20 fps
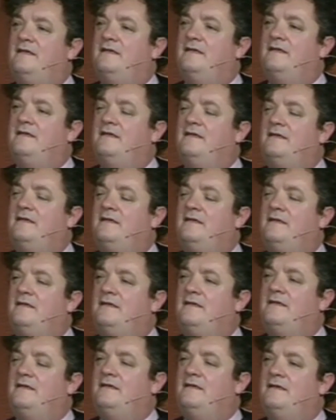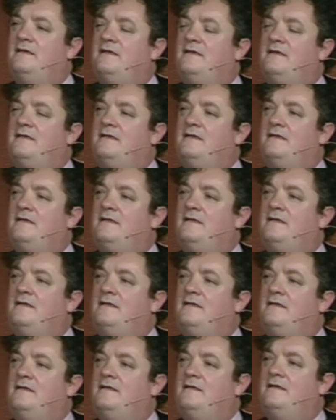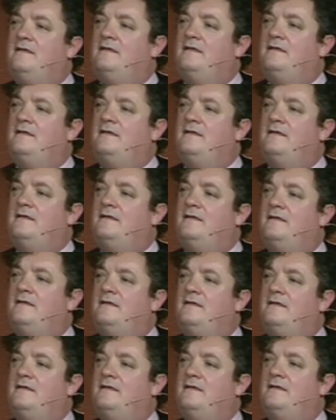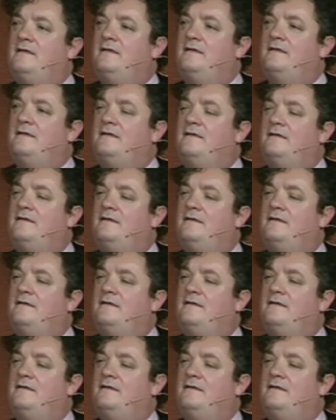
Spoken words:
[no speech]